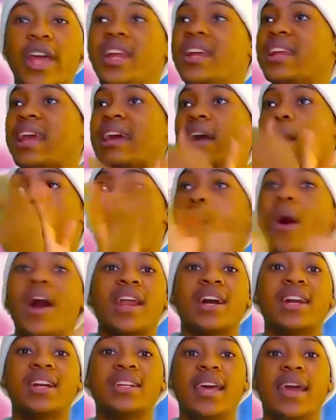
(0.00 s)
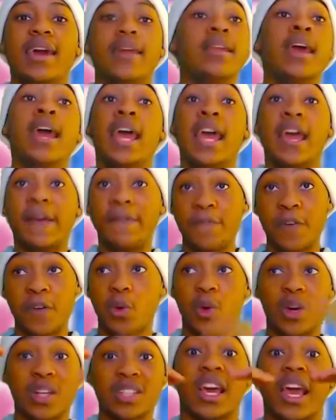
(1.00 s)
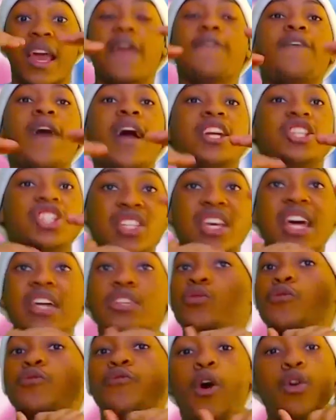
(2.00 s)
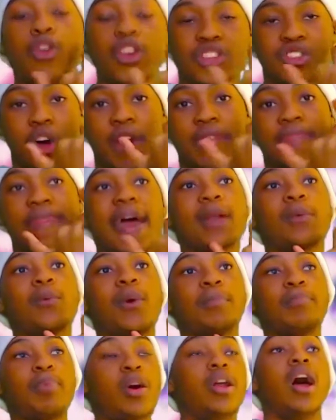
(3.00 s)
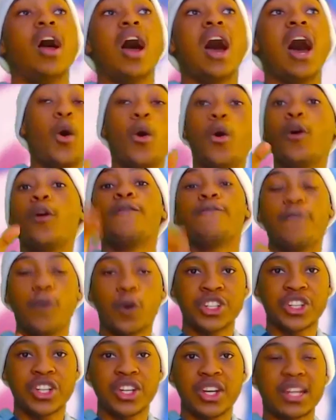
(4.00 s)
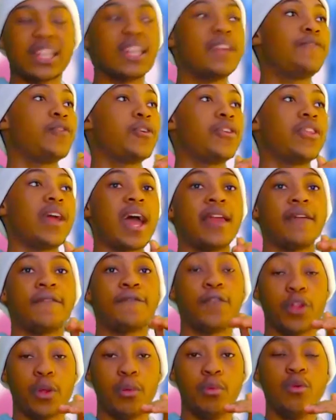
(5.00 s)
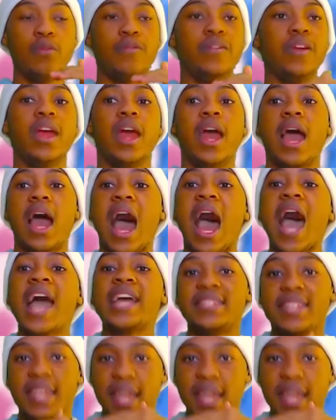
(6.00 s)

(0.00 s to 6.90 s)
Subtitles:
rate it like a 1 out of 10 if I just had to focus on that one part. Or fortunately for the movie, I